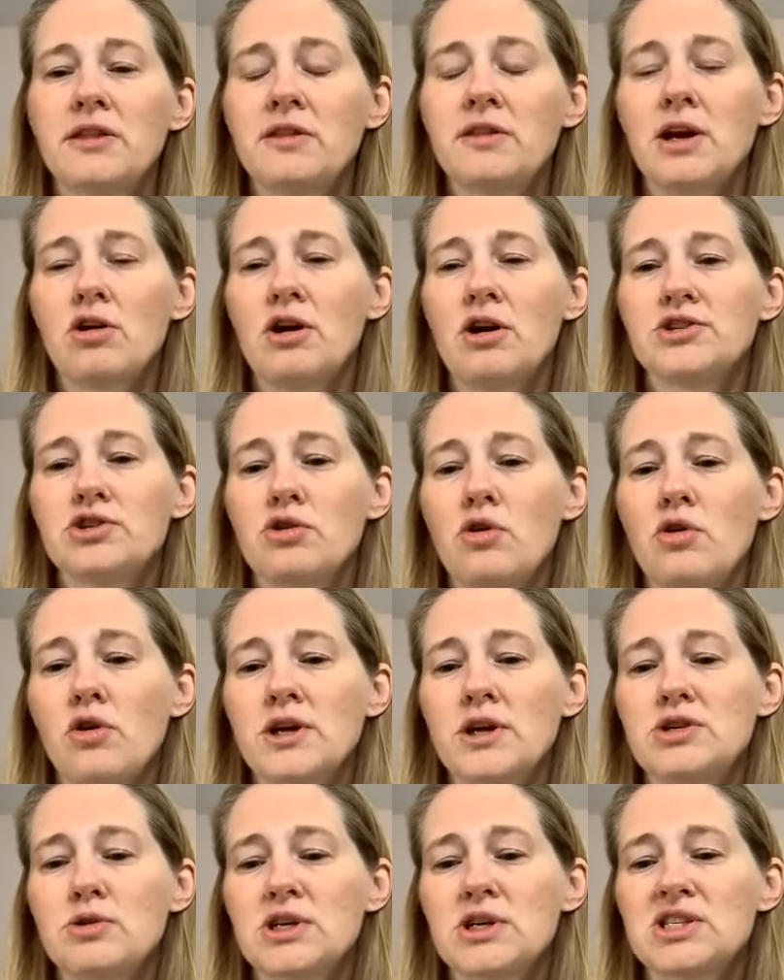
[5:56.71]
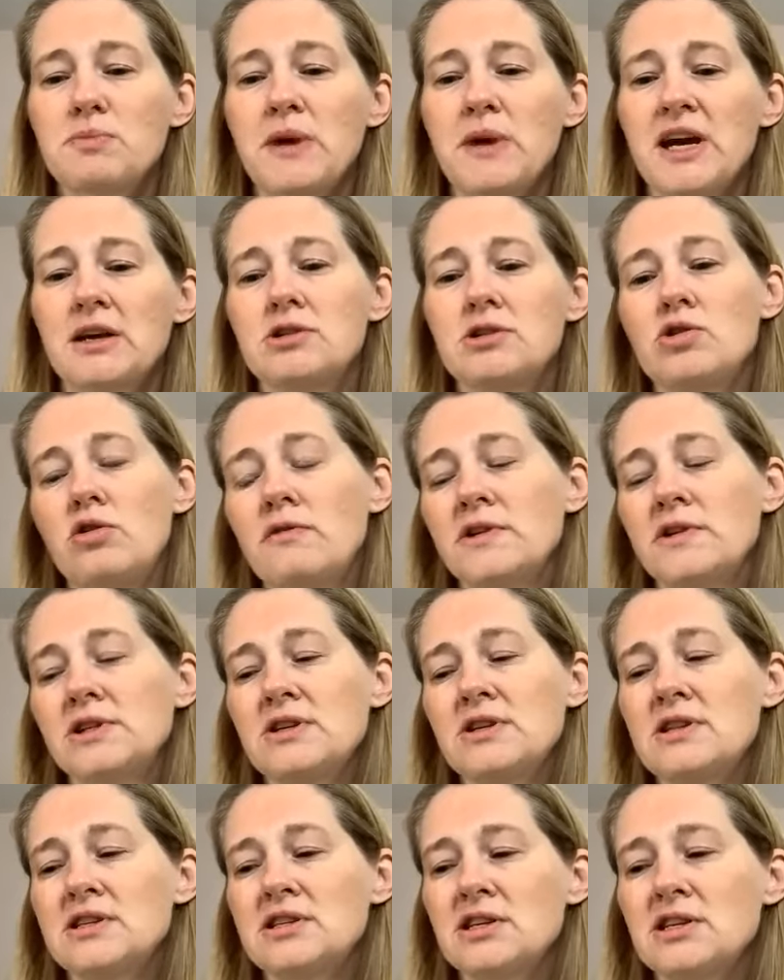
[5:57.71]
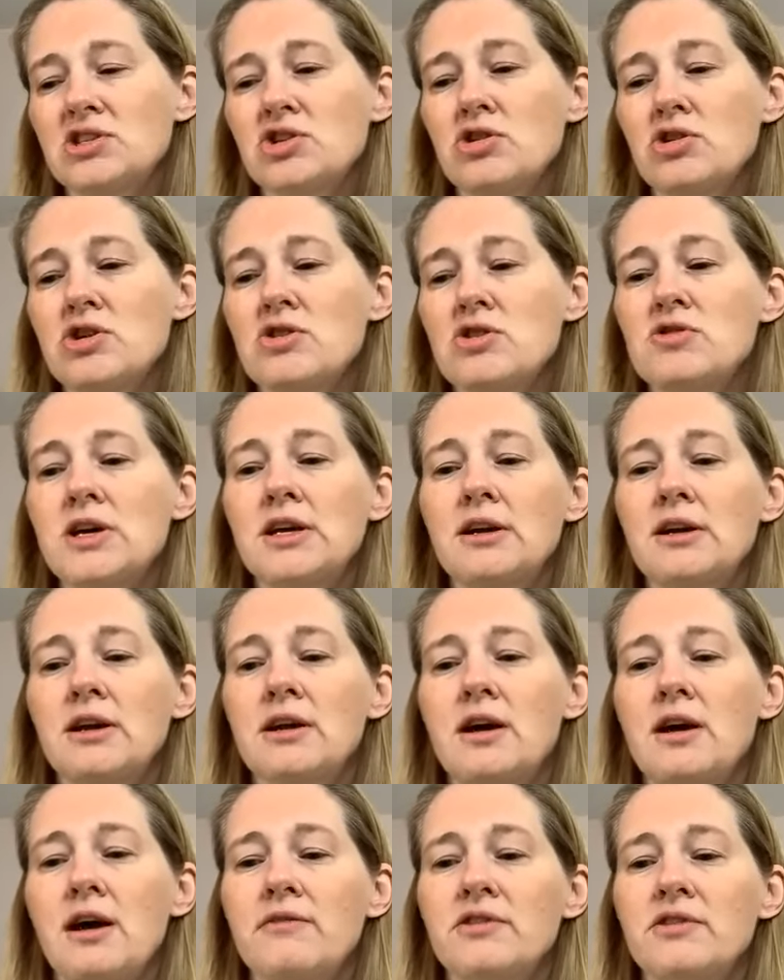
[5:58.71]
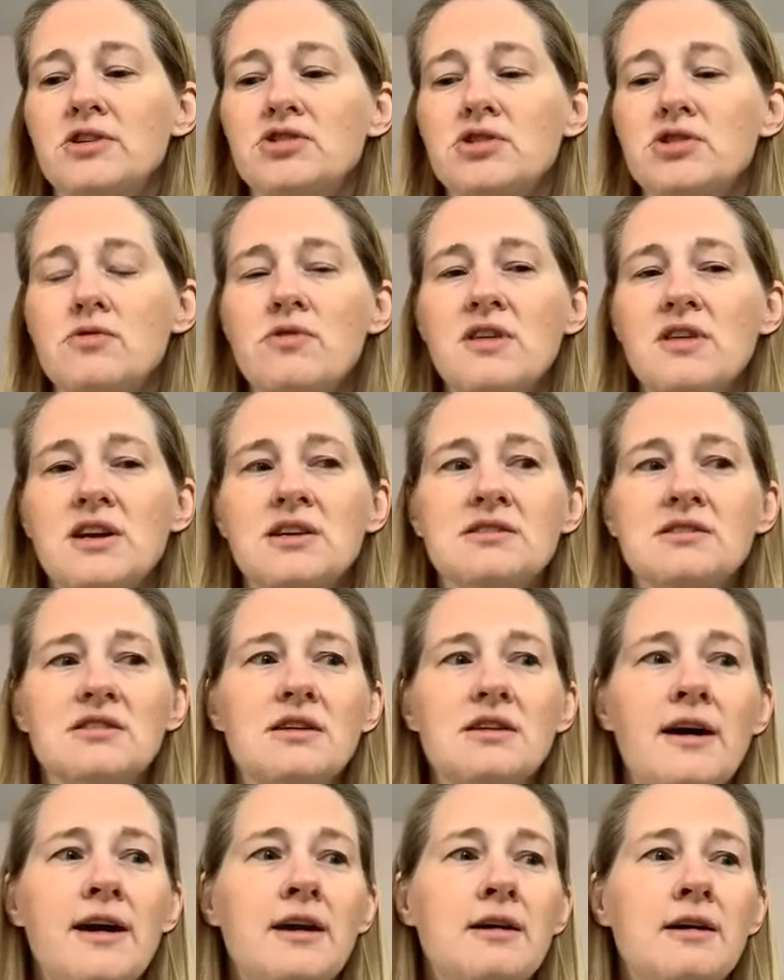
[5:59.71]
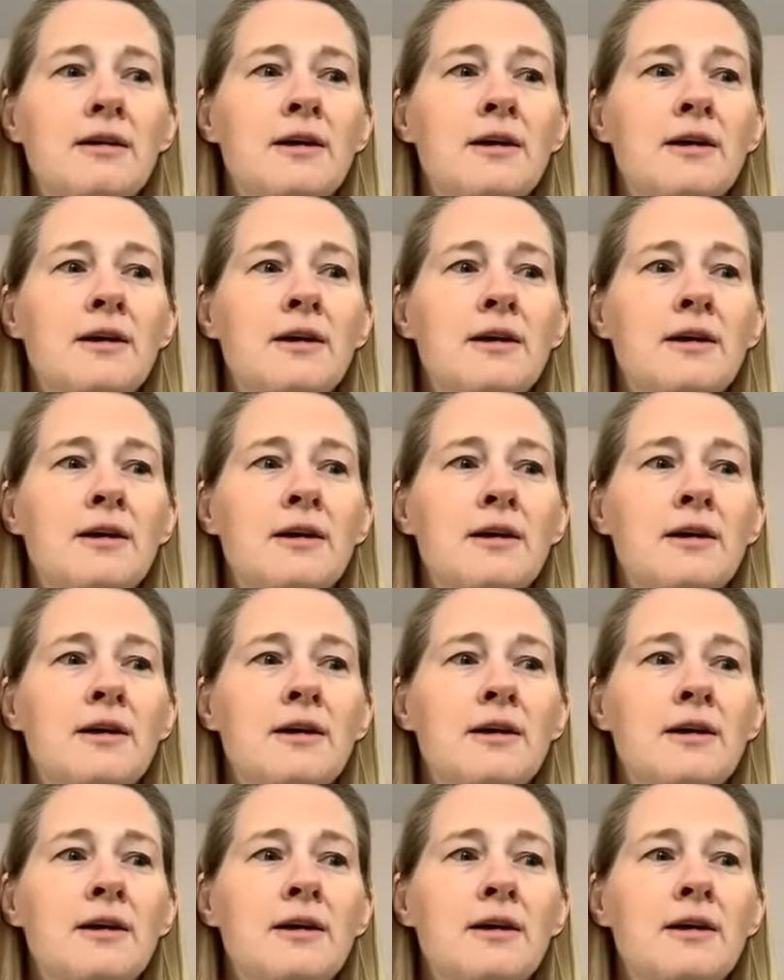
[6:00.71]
They're also going to expand over to the sister unit and cover. So things like,